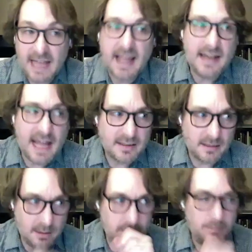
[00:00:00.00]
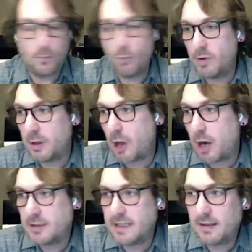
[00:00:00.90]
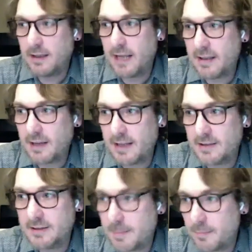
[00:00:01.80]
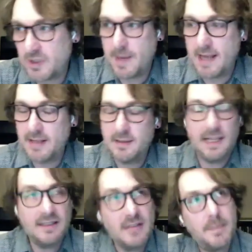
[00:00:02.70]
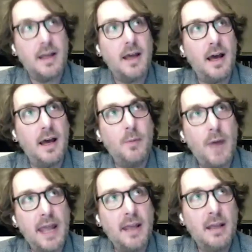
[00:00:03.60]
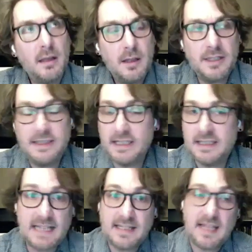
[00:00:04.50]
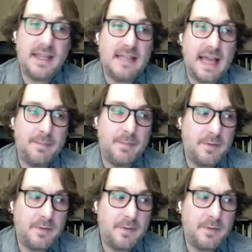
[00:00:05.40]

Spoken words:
That's largely in some respects, some way, the success I think that